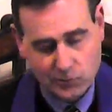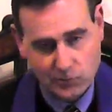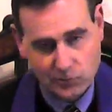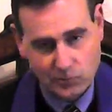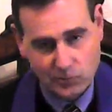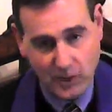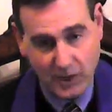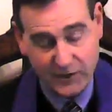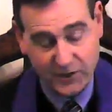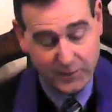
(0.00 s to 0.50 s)

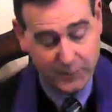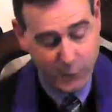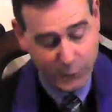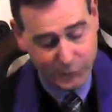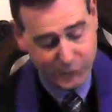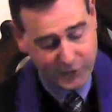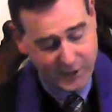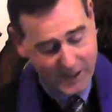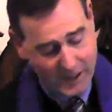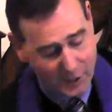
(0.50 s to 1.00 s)
I
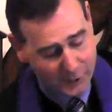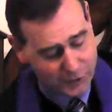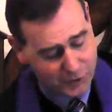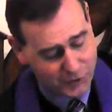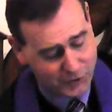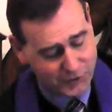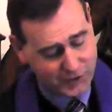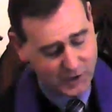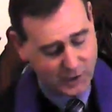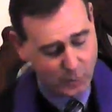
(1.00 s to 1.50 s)
suppose the
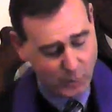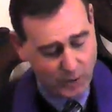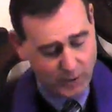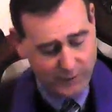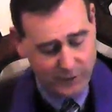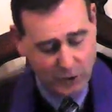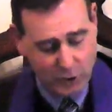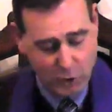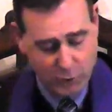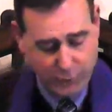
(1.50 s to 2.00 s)
couches in one of
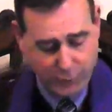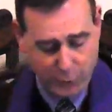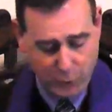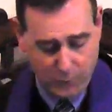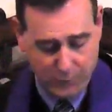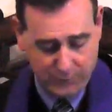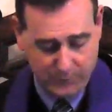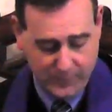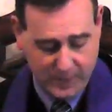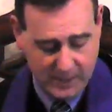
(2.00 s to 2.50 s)
the youth
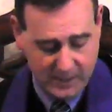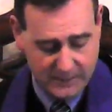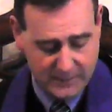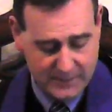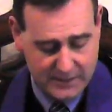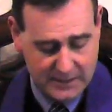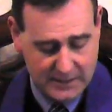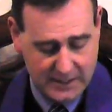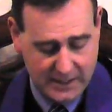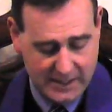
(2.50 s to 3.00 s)
rooms might have
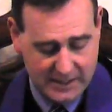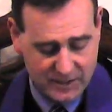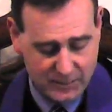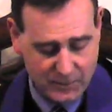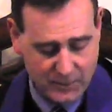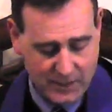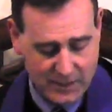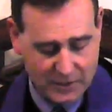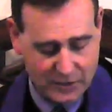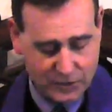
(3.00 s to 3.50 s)
been nice,
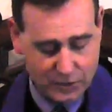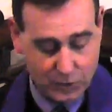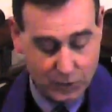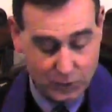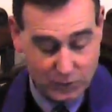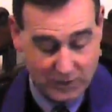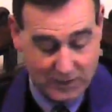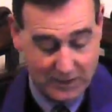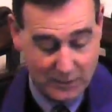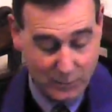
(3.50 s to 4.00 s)
but that
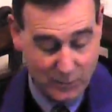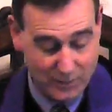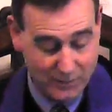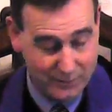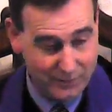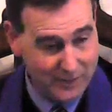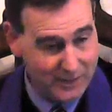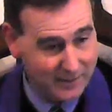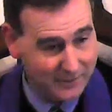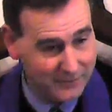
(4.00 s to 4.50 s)
surely would
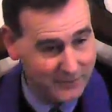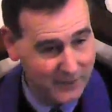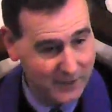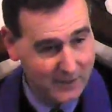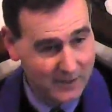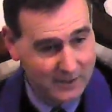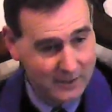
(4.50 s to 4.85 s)
have left